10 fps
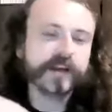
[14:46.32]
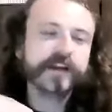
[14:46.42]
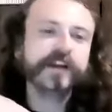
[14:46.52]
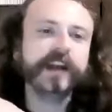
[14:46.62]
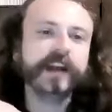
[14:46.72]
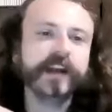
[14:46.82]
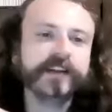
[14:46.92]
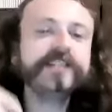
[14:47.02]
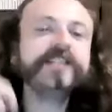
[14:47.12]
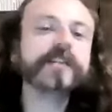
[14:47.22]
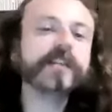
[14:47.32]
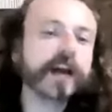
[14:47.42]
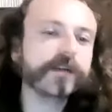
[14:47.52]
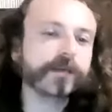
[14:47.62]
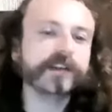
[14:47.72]
And this is a
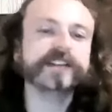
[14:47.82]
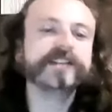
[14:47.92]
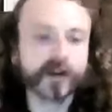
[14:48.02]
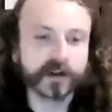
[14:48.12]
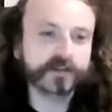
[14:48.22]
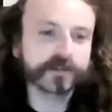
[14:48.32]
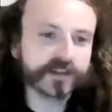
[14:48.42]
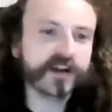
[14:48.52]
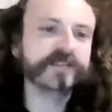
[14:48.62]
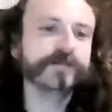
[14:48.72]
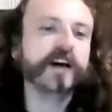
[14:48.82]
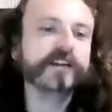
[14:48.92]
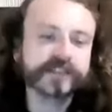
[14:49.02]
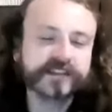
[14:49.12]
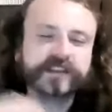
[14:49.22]
lot of what this article talks
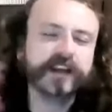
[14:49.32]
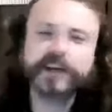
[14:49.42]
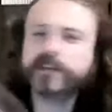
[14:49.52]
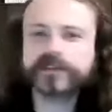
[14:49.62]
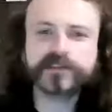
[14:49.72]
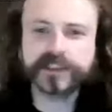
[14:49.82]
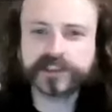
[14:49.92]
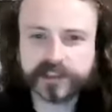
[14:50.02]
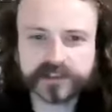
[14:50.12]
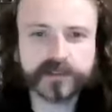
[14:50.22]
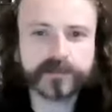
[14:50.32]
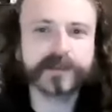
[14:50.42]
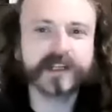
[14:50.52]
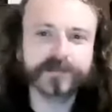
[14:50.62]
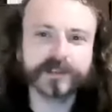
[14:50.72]
about. And I don't usually share stuff from
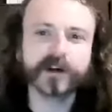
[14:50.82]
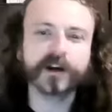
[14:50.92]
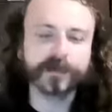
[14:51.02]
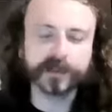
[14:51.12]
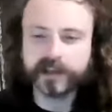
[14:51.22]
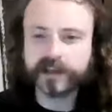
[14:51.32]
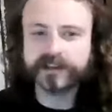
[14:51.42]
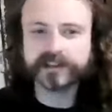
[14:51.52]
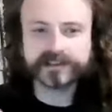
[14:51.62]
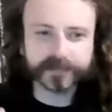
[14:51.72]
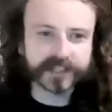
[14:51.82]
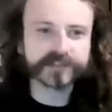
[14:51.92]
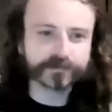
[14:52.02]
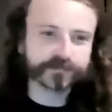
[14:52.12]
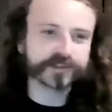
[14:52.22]
NPR, but this makes
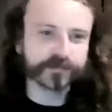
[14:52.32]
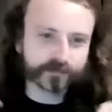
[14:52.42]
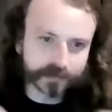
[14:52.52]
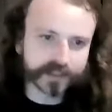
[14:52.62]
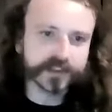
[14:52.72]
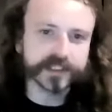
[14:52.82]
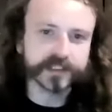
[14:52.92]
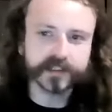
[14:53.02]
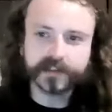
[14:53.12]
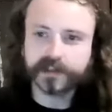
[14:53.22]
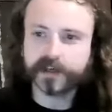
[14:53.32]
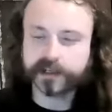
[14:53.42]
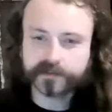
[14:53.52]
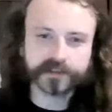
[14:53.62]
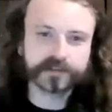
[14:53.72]
some really
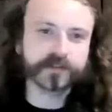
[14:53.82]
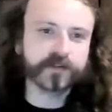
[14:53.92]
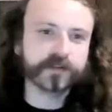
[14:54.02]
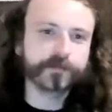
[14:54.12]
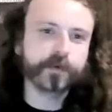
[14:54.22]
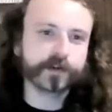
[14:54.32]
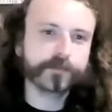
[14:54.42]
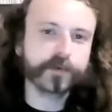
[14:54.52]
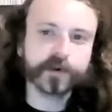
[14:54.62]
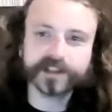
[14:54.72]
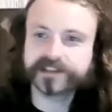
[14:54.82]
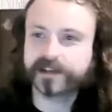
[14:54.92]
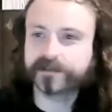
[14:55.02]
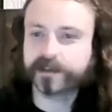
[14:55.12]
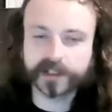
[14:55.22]
critical and important points. And
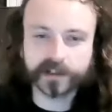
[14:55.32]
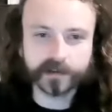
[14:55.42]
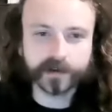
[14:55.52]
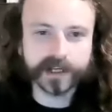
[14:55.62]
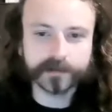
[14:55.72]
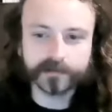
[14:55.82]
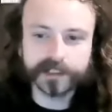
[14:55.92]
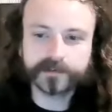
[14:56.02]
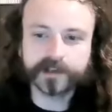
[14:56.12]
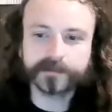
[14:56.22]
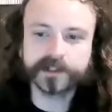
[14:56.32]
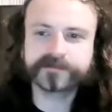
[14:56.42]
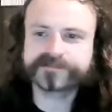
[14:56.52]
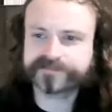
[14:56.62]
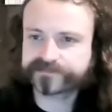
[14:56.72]
I'm going to go ahead and read from it.
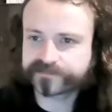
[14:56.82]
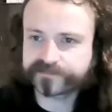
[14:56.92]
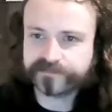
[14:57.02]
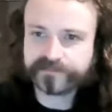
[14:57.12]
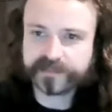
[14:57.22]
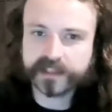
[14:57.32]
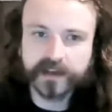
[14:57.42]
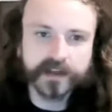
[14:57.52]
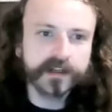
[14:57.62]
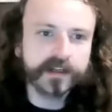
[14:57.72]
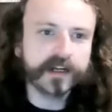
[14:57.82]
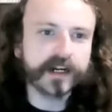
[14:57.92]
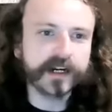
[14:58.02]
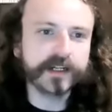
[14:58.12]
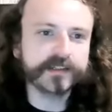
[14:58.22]

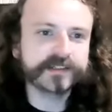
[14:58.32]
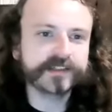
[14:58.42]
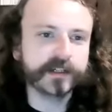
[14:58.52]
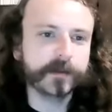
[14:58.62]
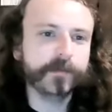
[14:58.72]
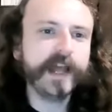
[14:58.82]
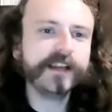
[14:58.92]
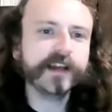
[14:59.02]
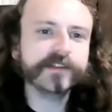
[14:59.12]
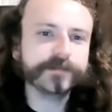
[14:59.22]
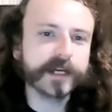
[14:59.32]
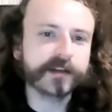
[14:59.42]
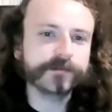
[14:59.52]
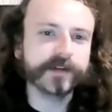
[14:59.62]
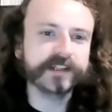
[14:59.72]
Black Lives
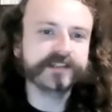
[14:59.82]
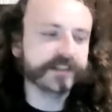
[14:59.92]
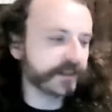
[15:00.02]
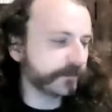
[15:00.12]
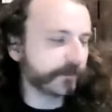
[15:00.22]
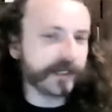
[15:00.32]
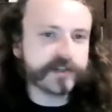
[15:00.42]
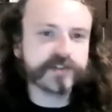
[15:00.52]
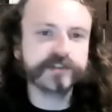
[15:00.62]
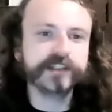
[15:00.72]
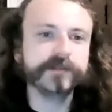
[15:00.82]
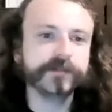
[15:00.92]
Matter fights disinformation to keep the